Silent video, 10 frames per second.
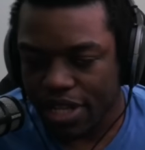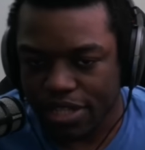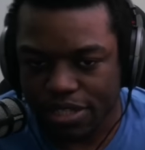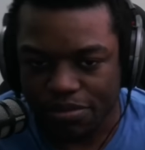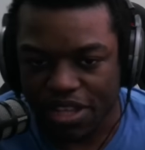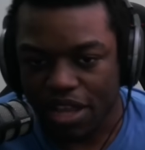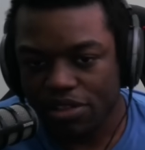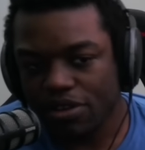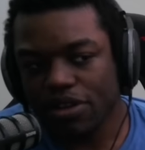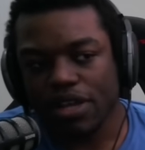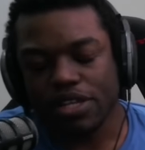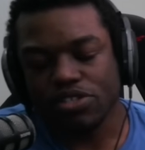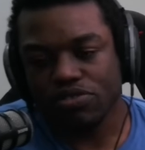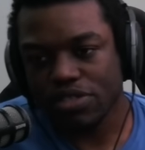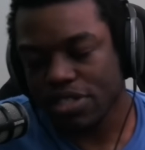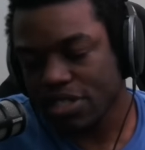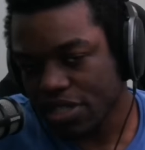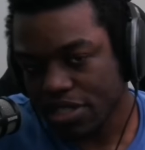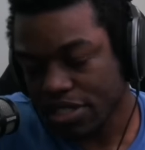and some of the other interesting